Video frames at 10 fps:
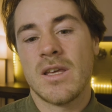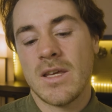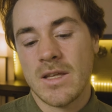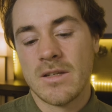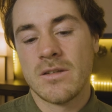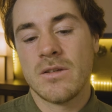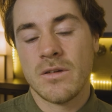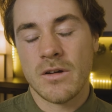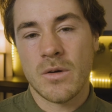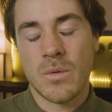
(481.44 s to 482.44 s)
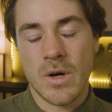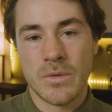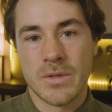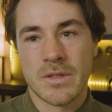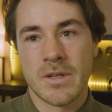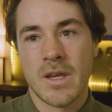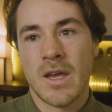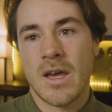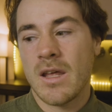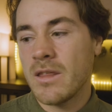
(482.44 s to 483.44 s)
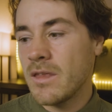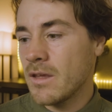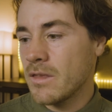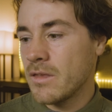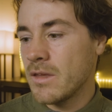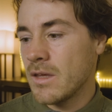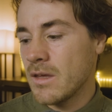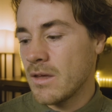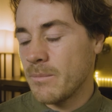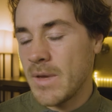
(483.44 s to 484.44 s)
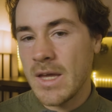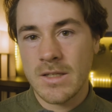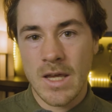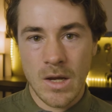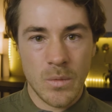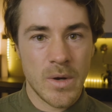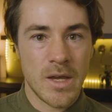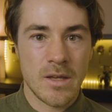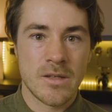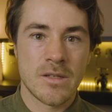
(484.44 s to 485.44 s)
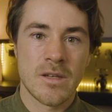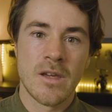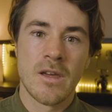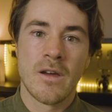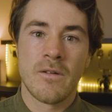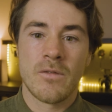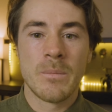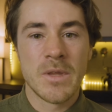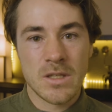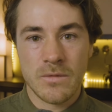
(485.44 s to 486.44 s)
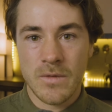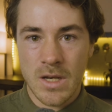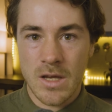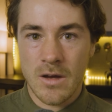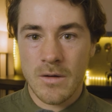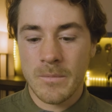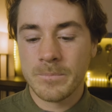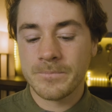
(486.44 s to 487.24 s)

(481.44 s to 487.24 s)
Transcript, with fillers: into your quotes. And I think the main takeaways from this video